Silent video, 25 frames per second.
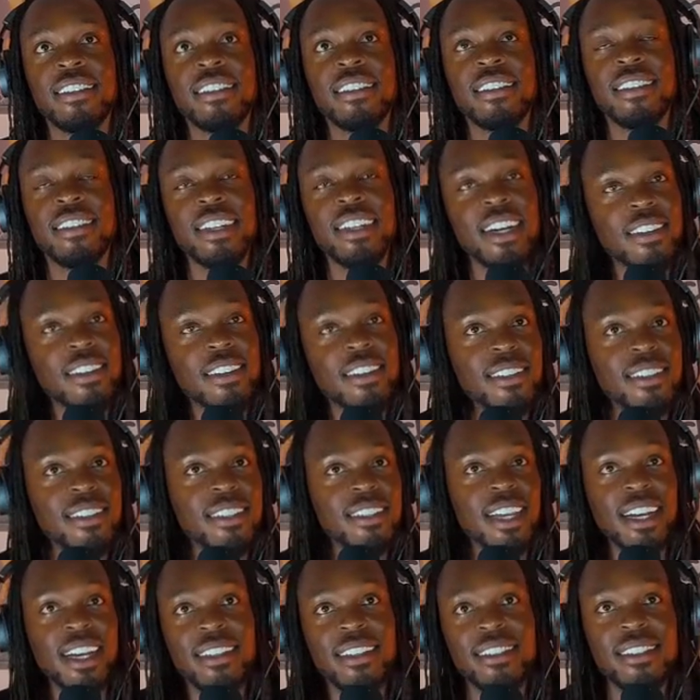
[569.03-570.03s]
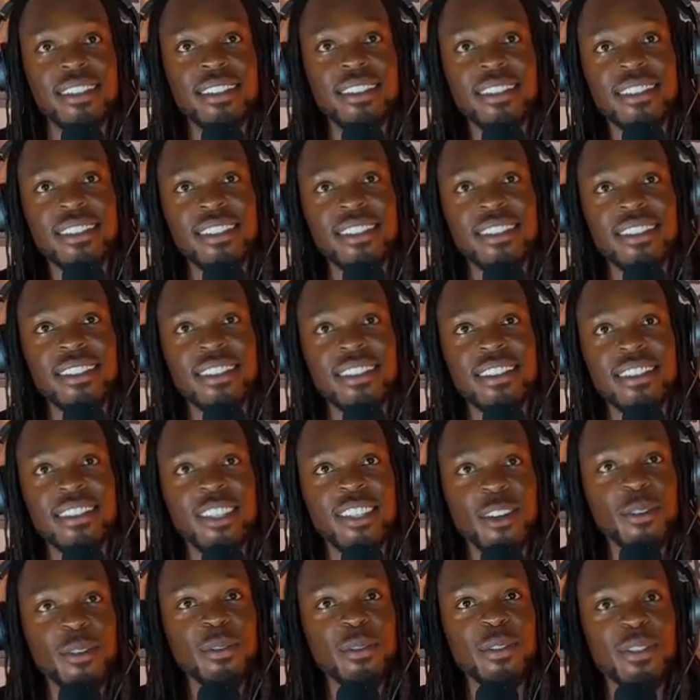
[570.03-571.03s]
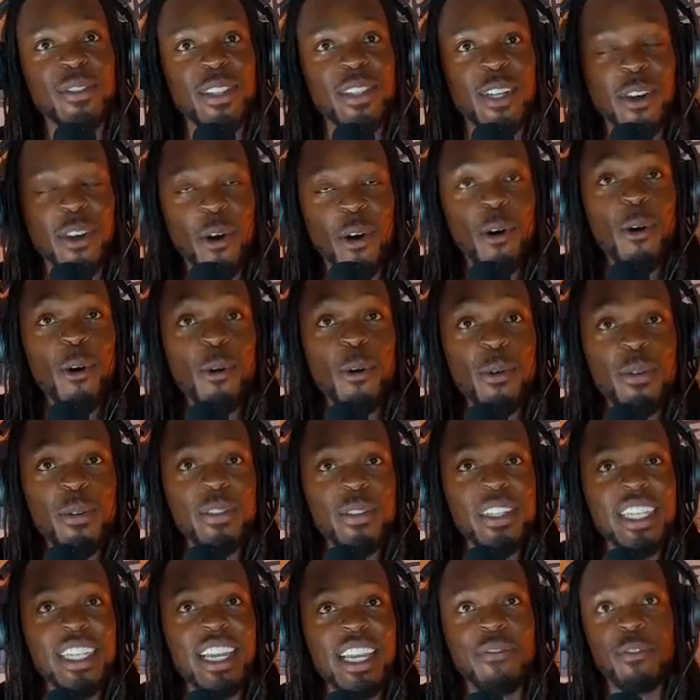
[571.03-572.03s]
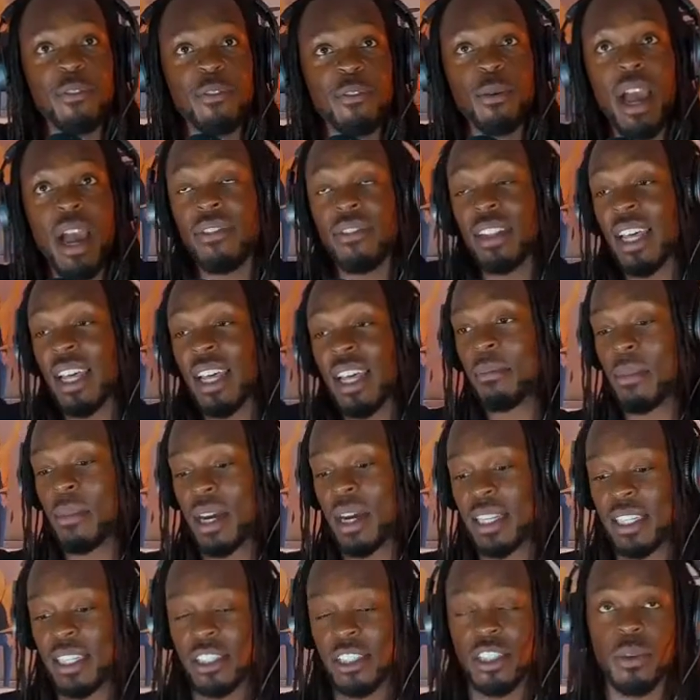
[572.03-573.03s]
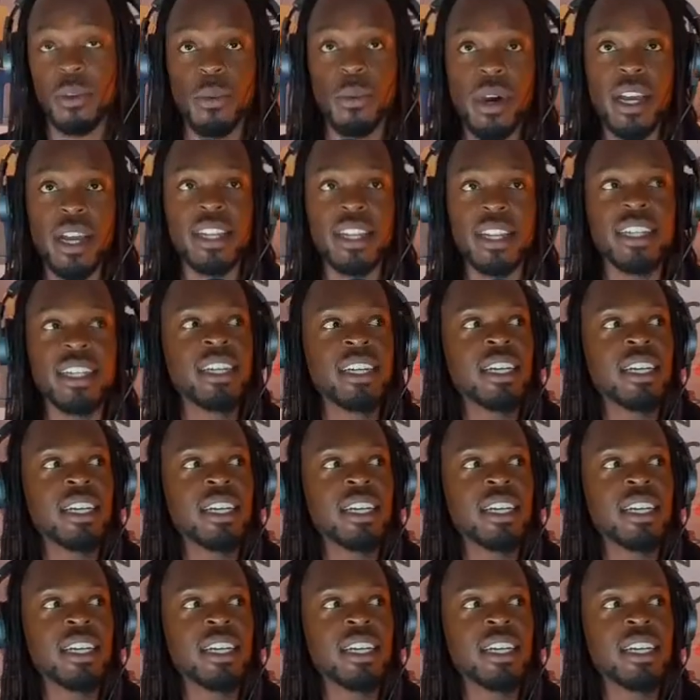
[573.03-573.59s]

No? Yes? So the goal, if you have a lot of money, is to what?